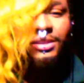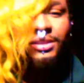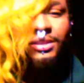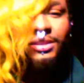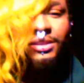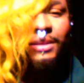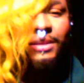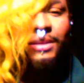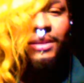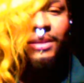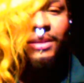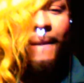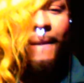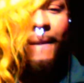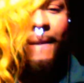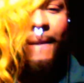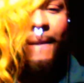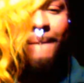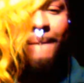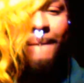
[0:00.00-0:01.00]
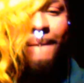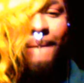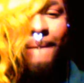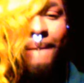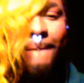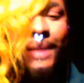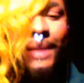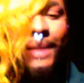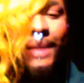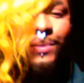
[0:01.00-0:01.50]
Baby, if you in
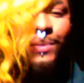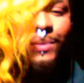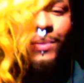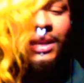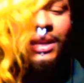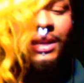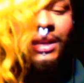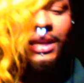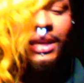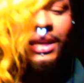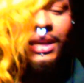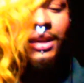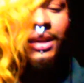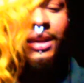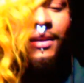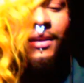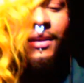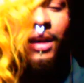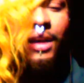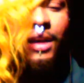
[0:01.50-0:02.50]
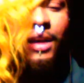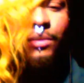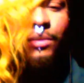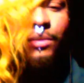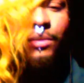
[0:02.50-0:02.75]
here, I want you to hit the link.